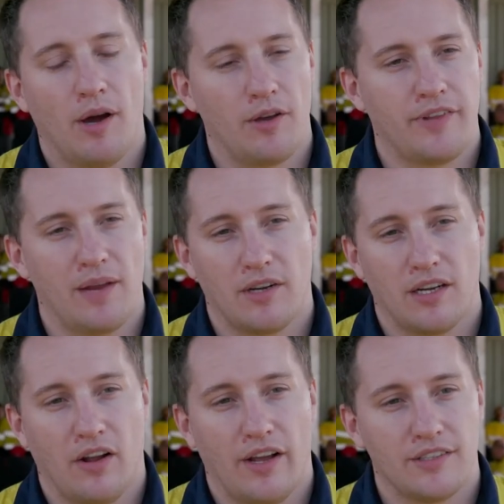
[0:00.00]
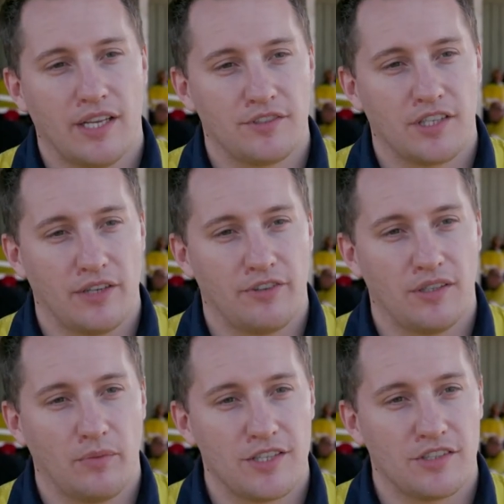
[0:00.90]
both Decmil and Alliance have
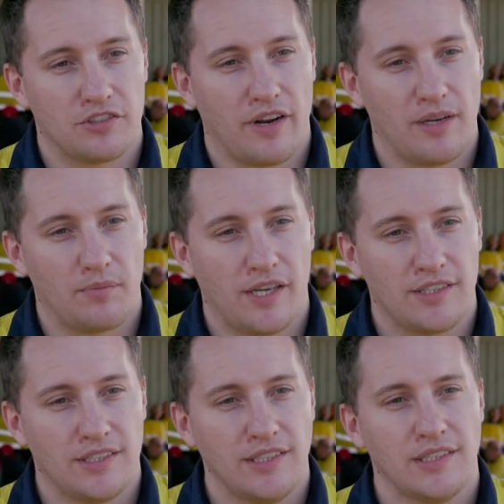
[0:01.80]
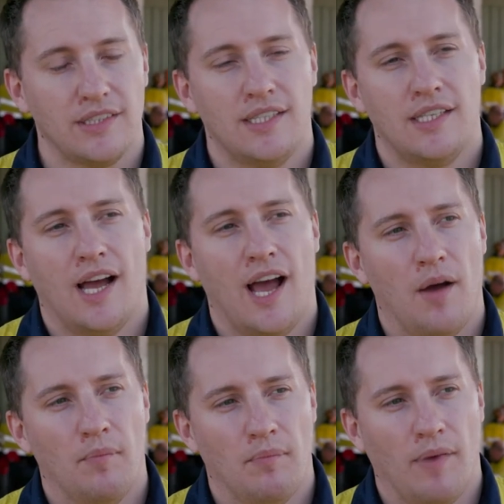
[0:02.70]
significant Western Australian presences
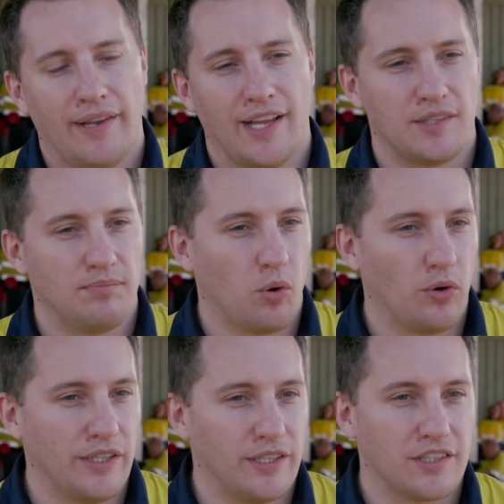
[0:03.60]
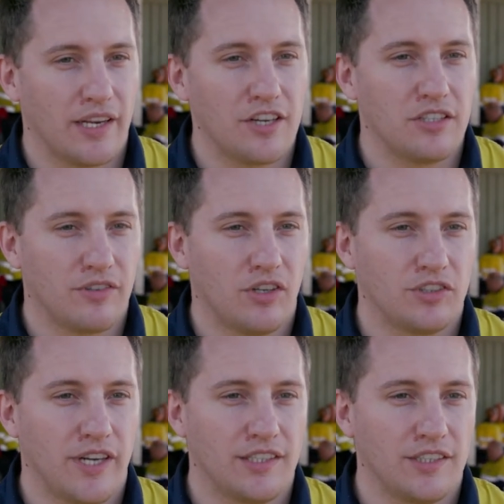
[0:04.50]
um, and that's important in the selection of
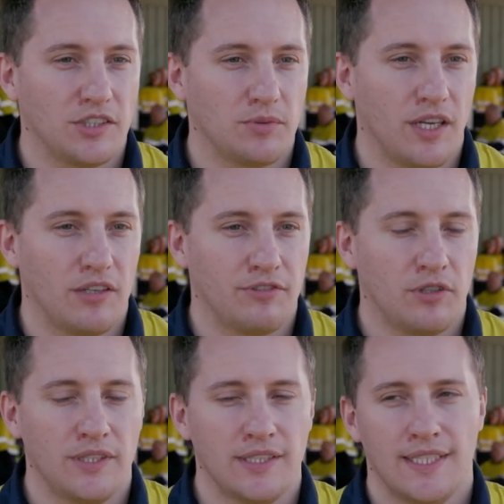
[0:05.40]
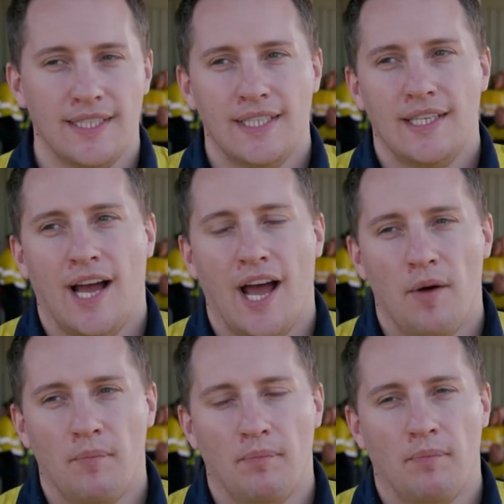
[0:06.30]
contractors as we go forward.
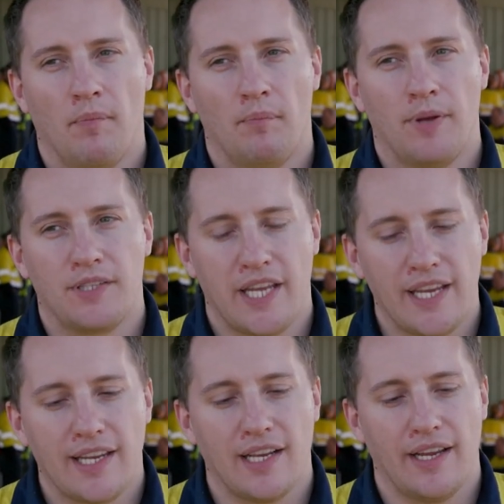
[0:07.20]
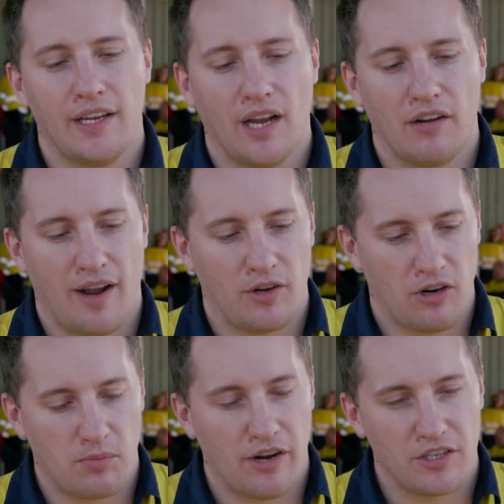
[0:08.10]
Um, particularly around our
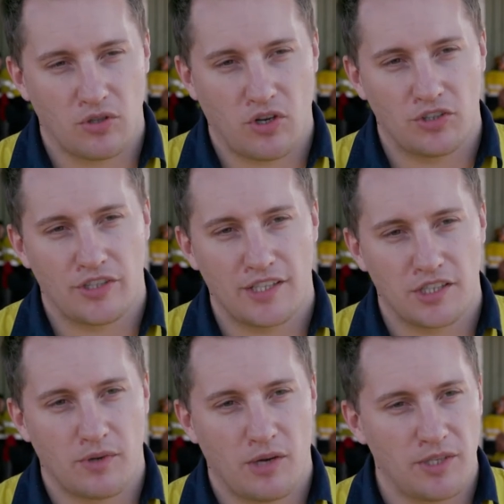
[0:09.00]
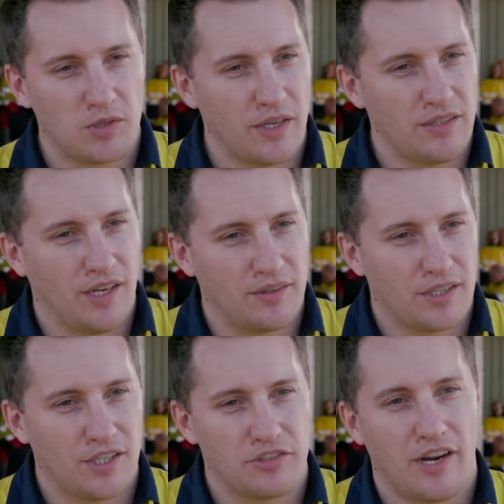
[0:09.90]
operational contracts as well, because when, you know, the
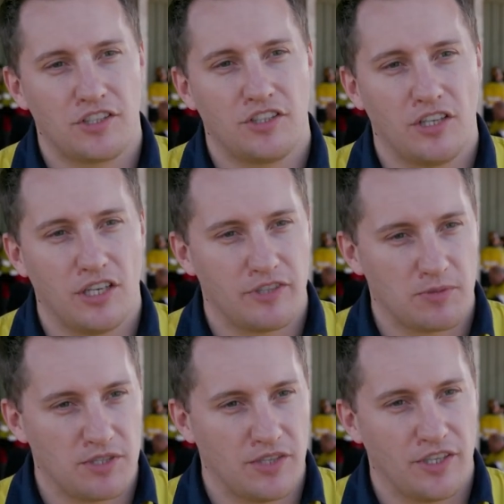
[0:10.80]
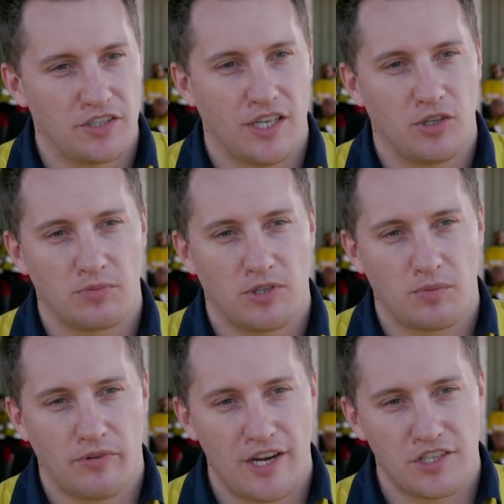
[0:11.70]
construction, you look for specific skills, but
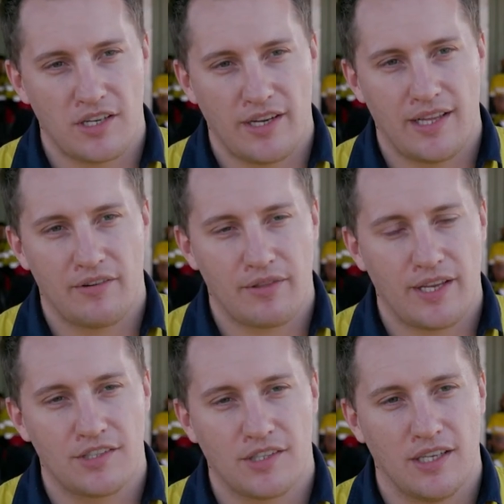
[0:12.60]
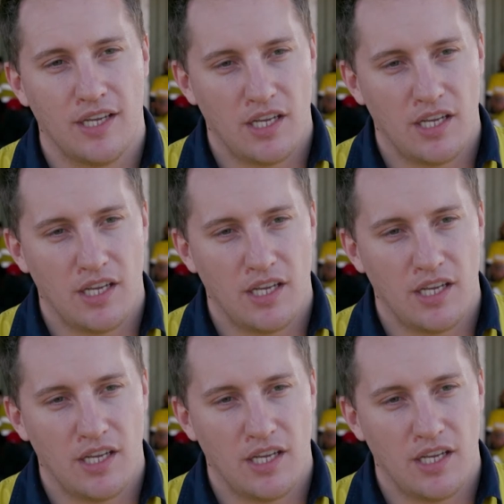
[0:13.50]
operationally there are things that